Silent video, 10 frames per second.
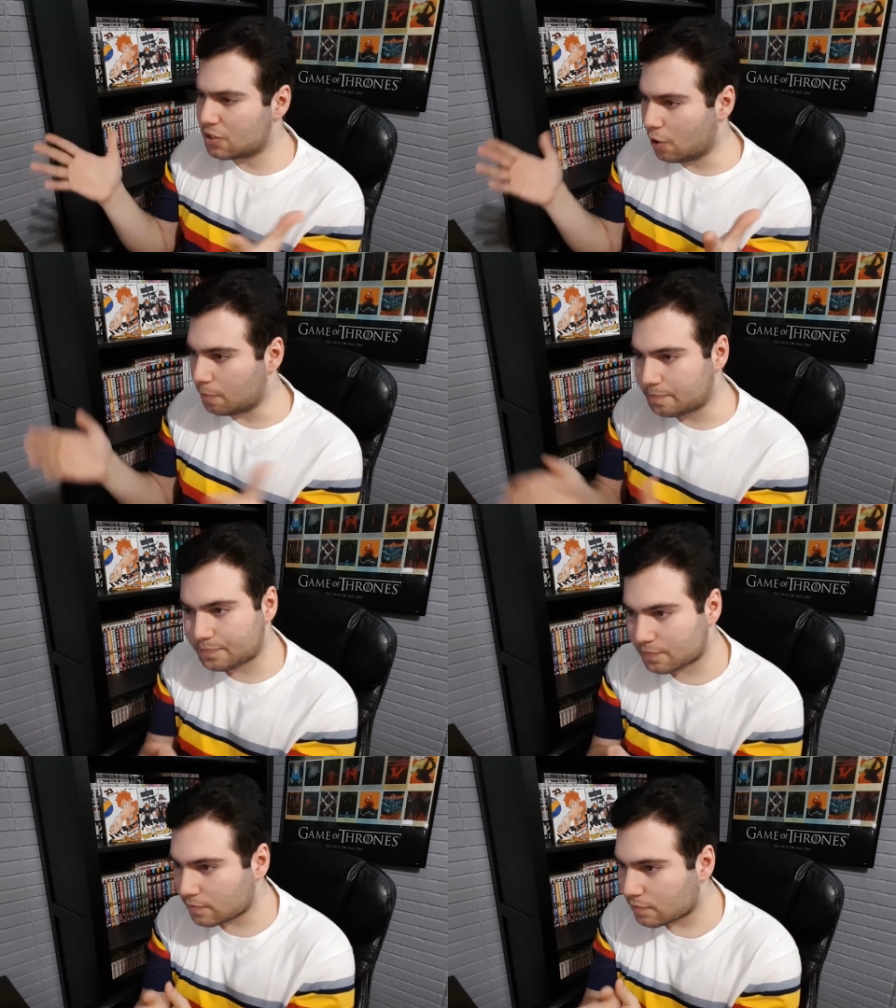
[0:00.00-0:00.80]
So
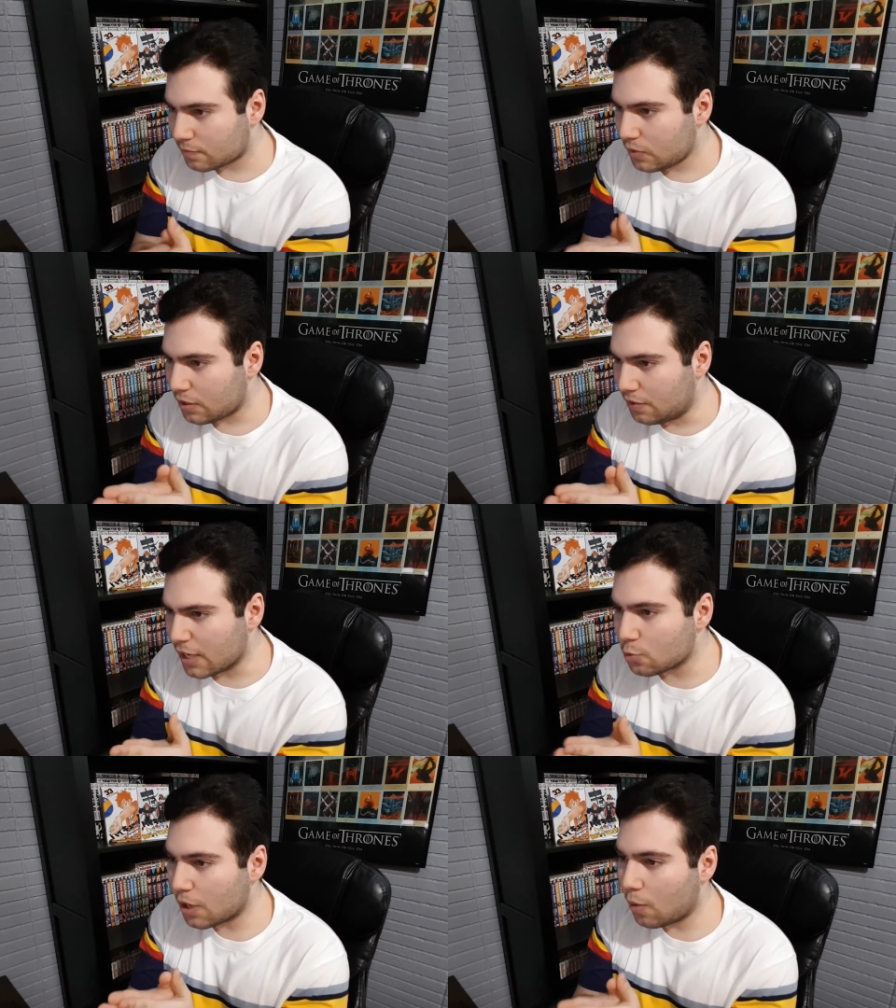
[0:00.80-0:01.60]

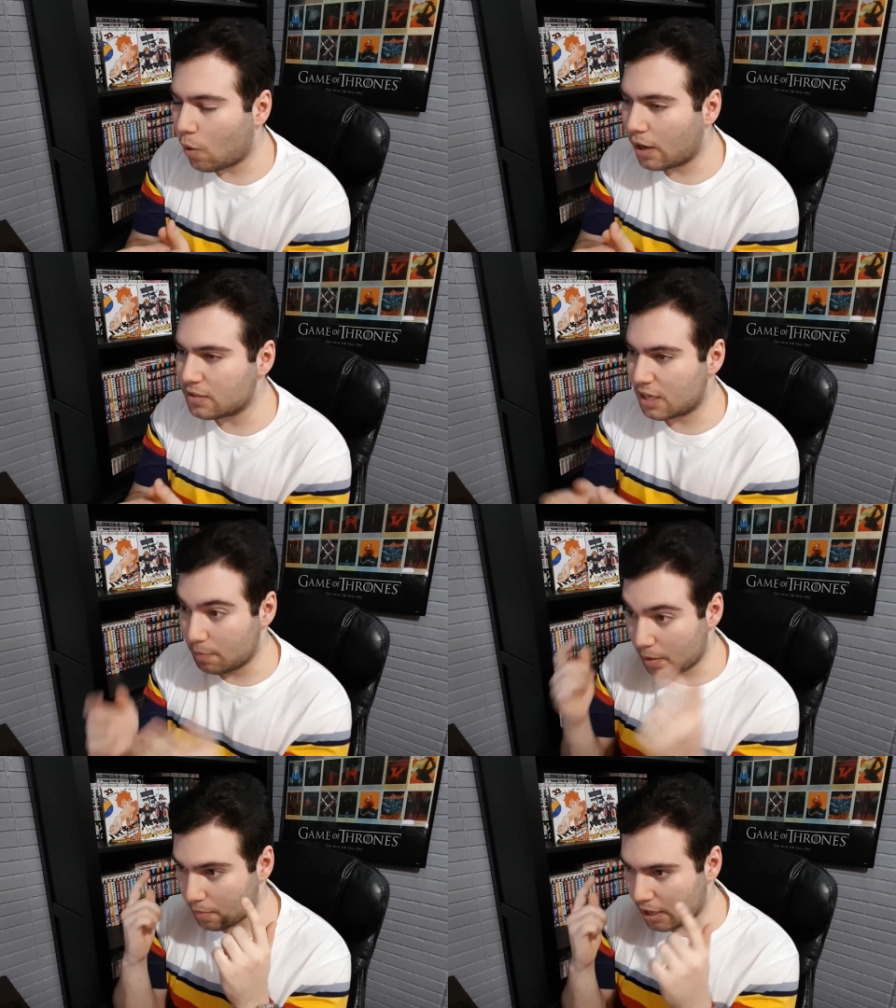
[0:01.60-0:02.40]
that's what I want in
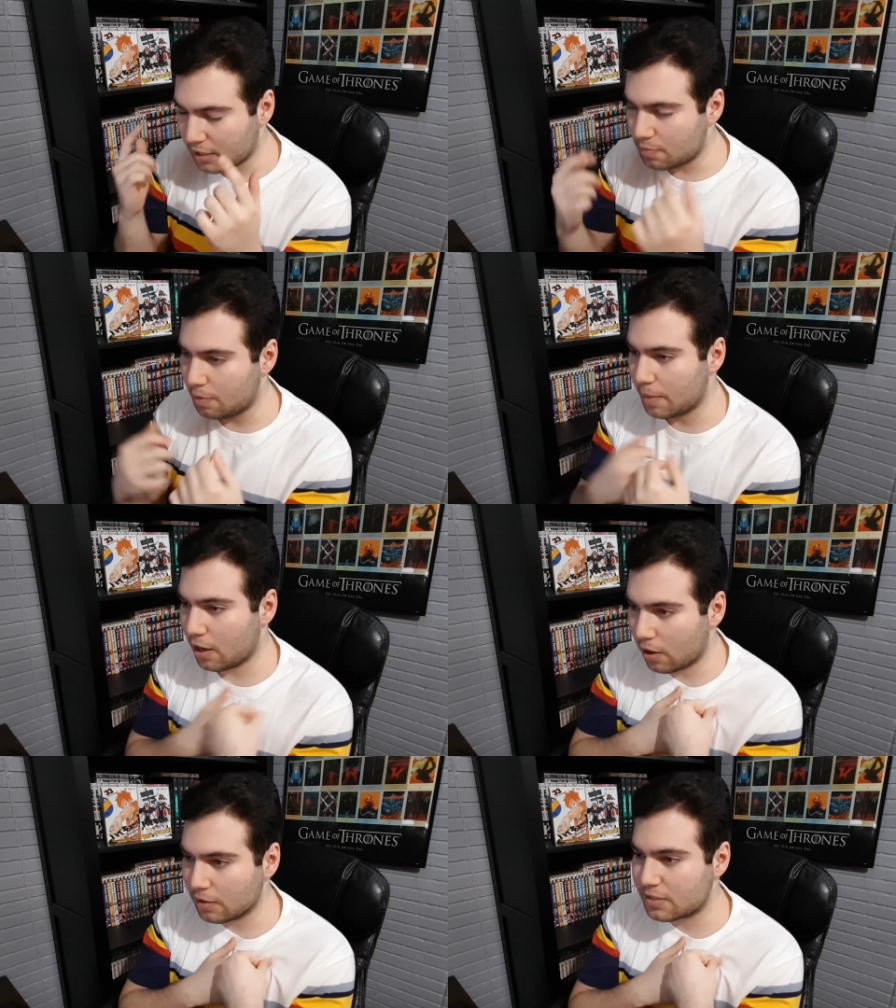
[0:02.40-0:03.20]
my mind, but in my
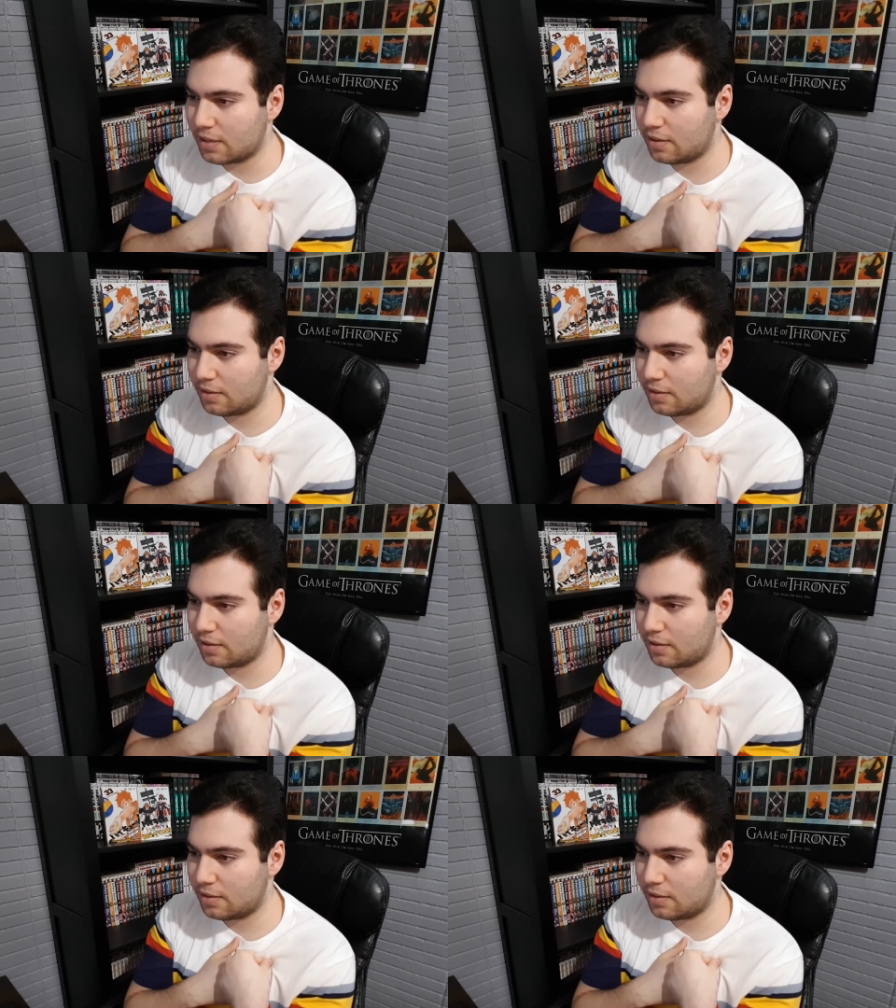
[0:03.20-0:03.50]
heart,